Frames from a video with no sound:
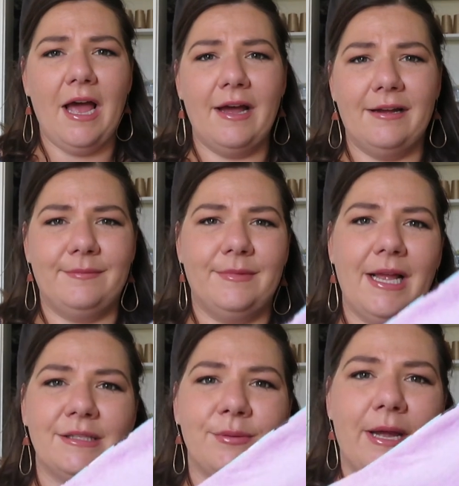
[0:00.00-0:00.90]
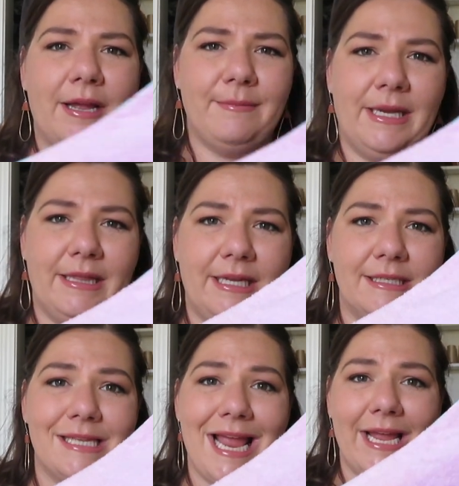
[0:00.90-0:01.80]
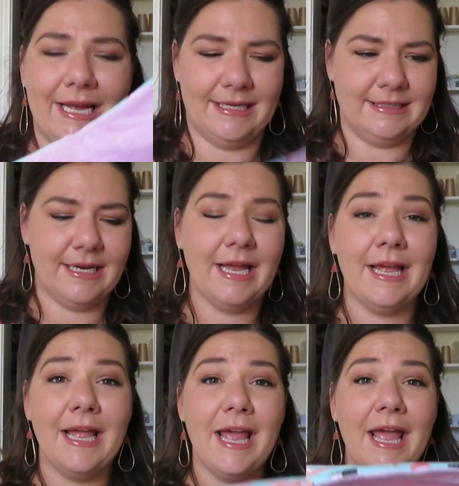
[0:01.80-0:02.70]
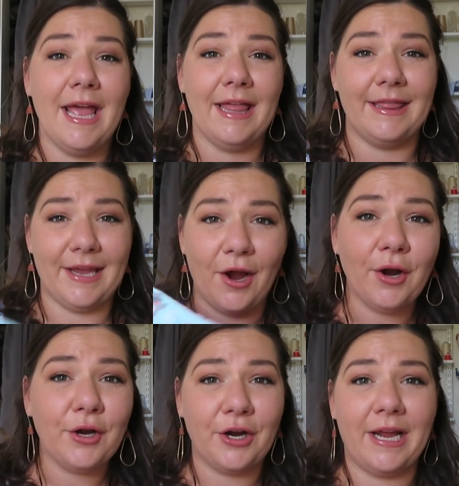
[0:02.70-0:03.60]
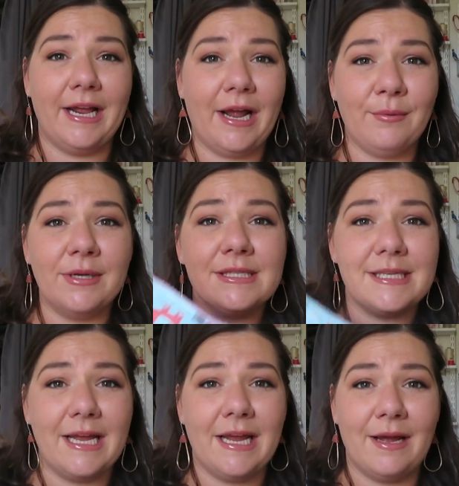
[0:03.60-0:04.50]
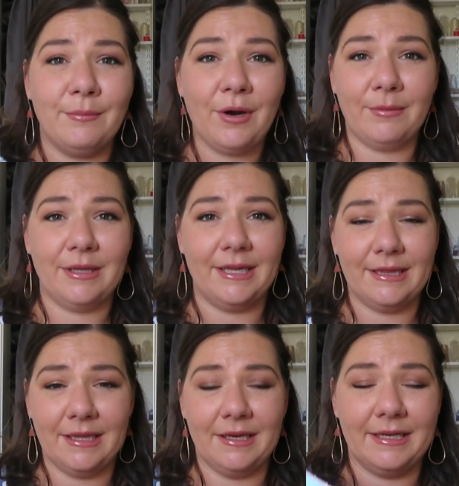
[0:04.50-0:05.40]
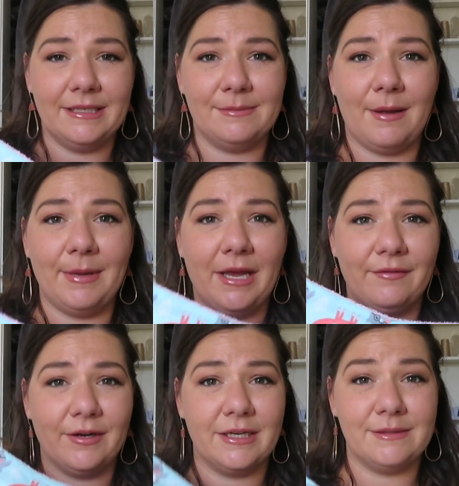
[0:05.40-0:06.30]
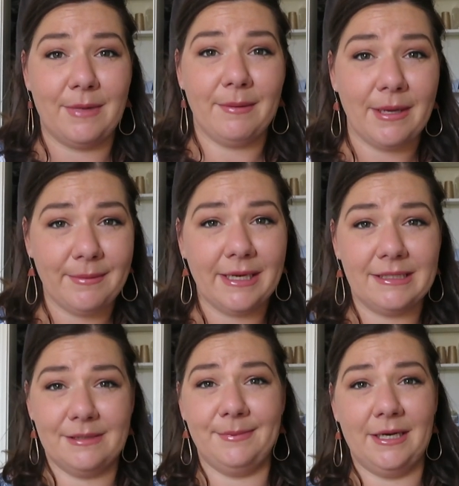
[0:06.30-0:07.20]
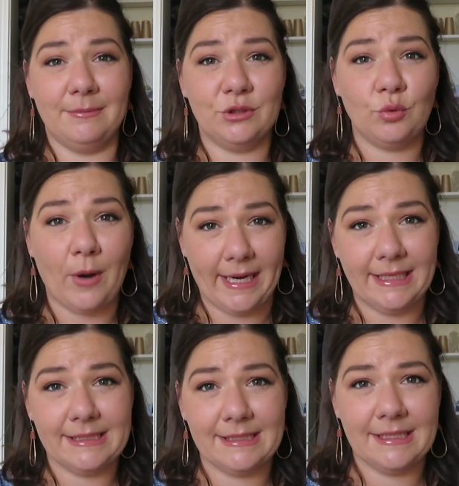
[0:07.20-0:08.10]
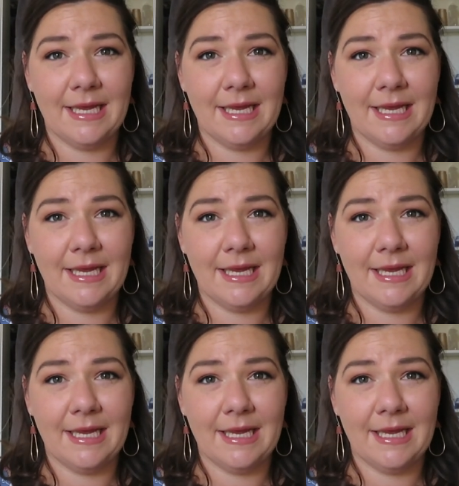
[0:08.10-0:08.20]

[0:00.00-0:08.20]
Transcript: that's why I made these, and they are great. I will say I'm probably like the luckiest mama ever, because my baby has spit up twice